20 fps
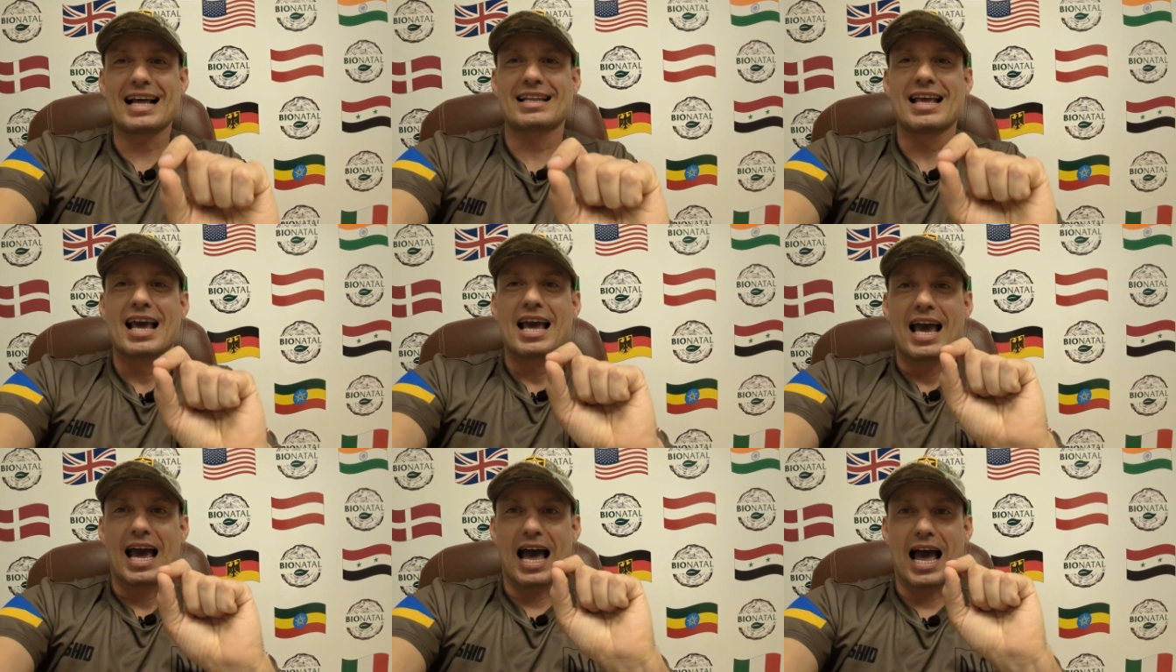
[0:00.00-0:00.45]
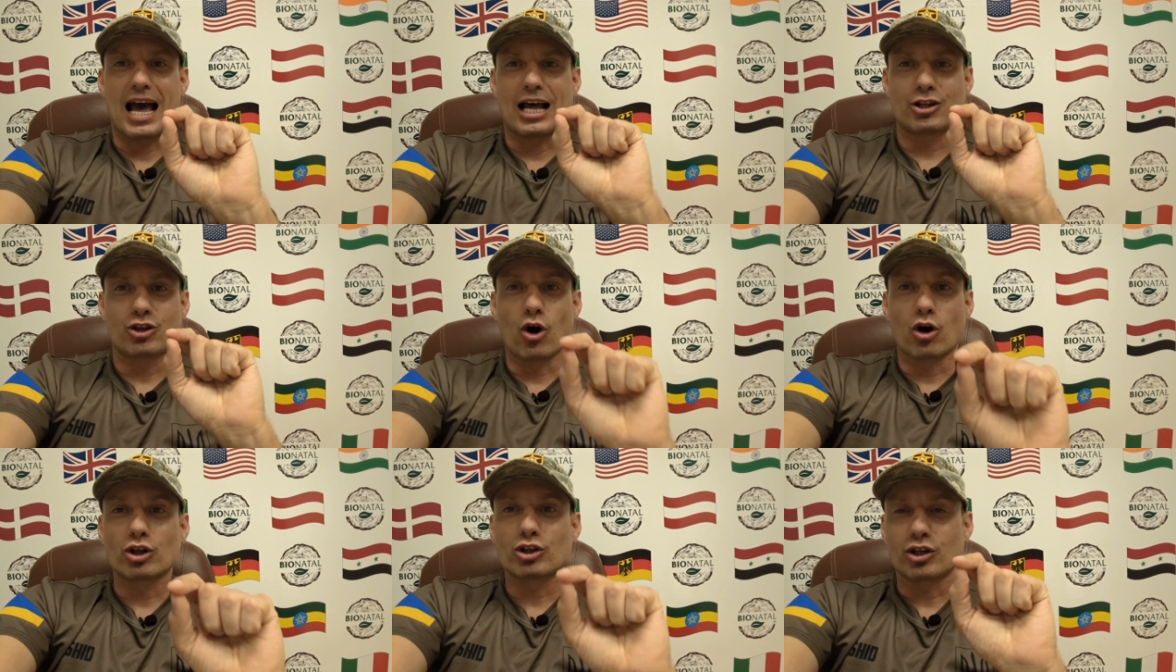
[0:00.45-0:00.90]
that uh,
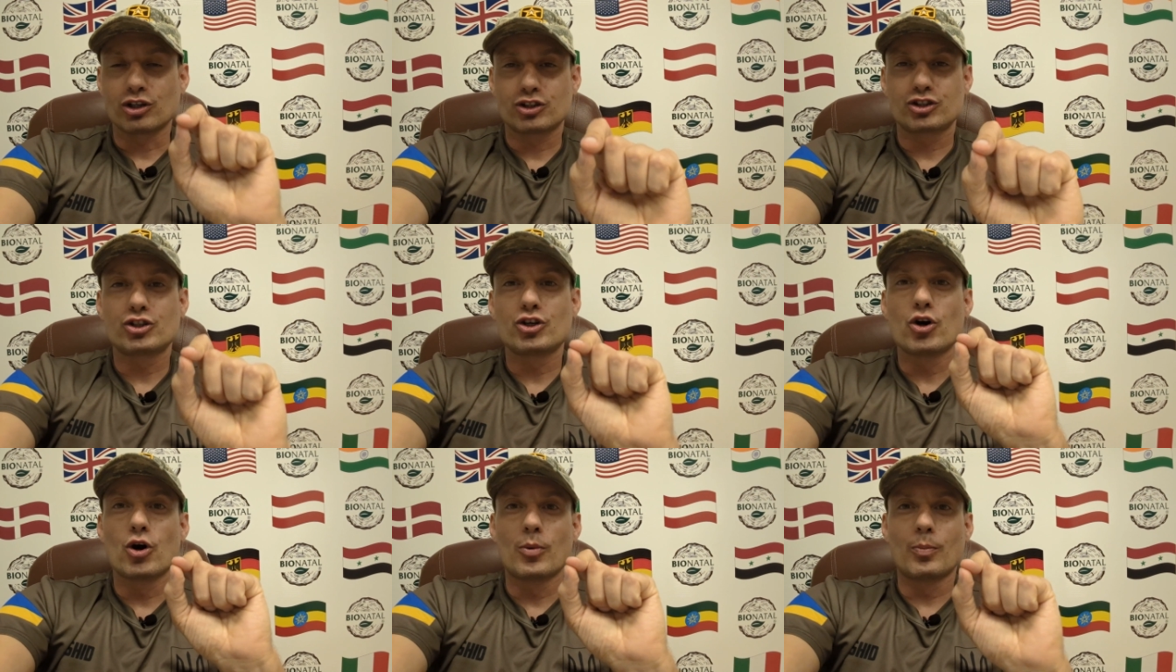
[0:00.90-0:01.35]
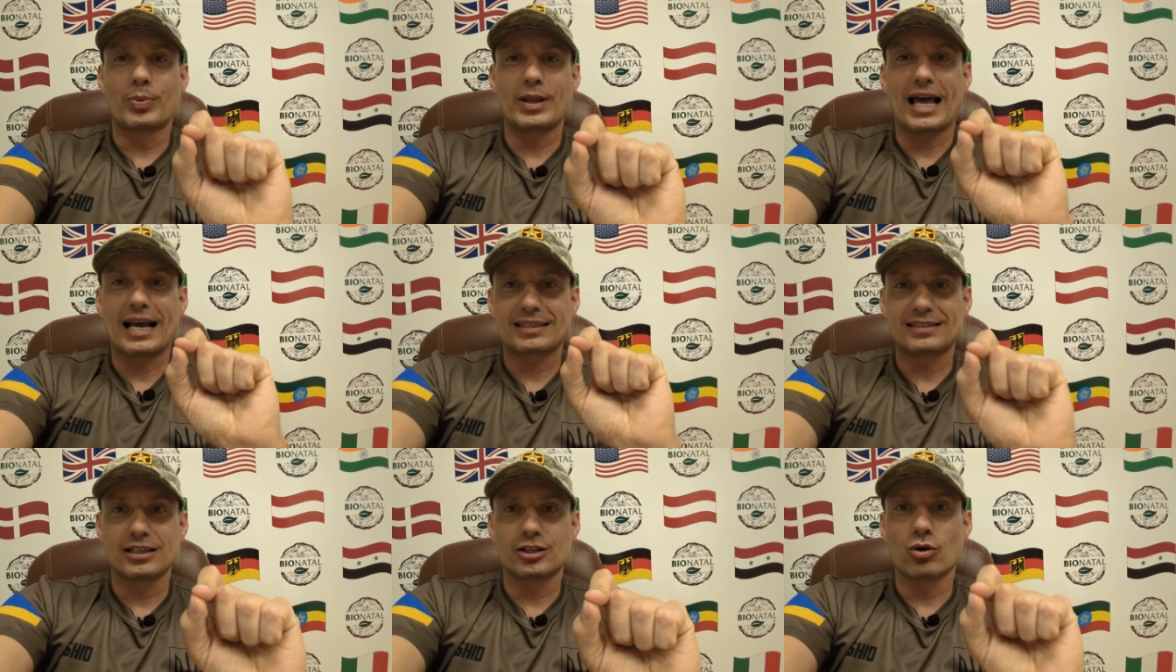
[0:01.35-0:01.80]
don't consume
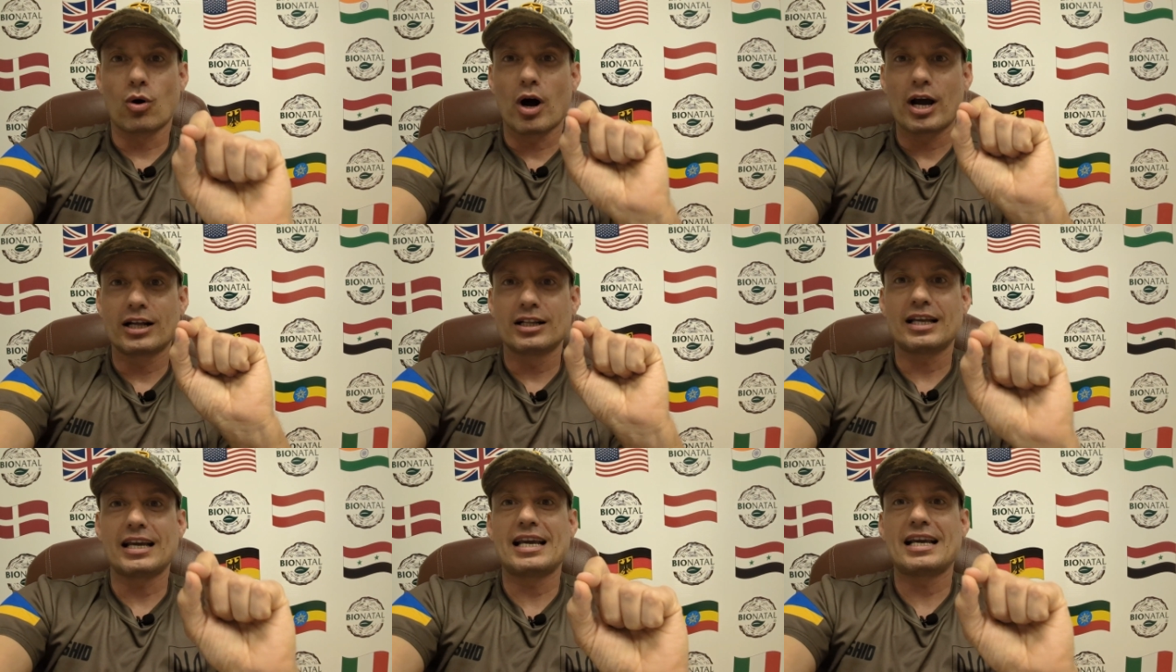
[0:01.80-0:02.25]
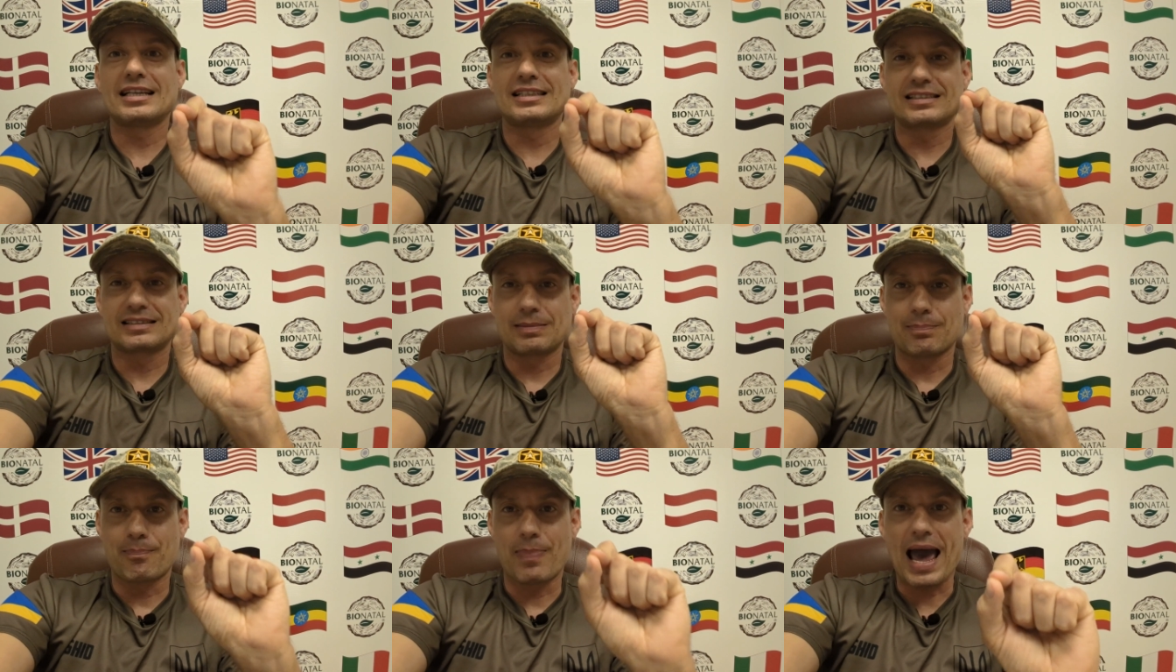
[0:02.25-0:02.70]
black seed oil,
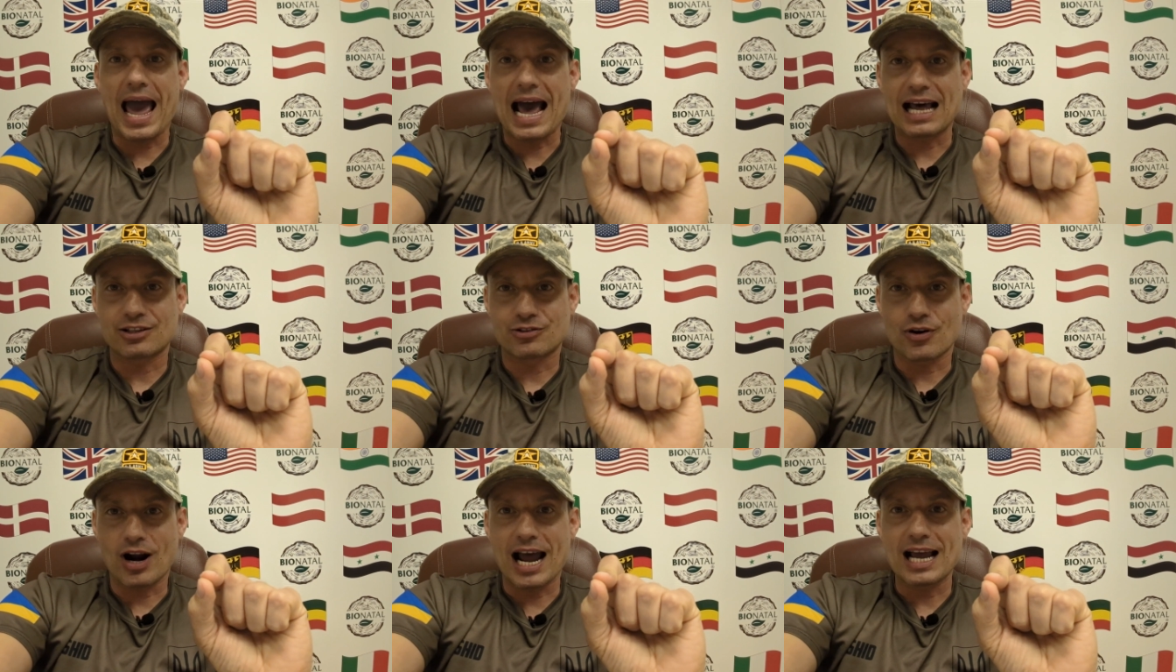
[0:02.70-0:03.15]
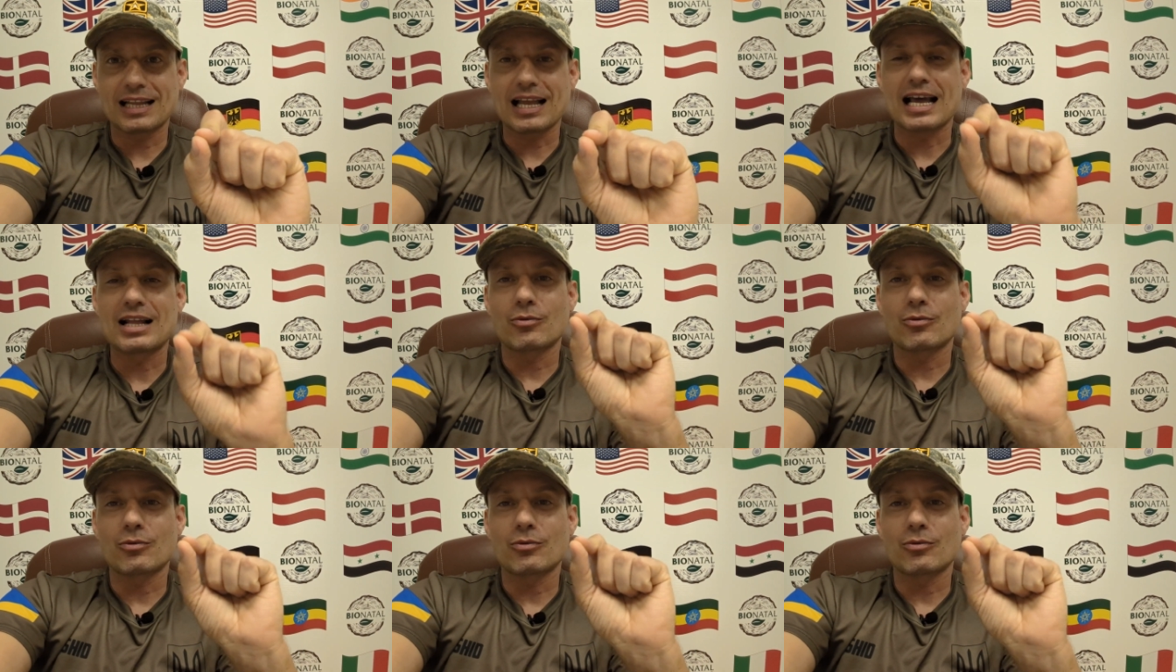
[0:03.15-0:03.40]
it's bad, right?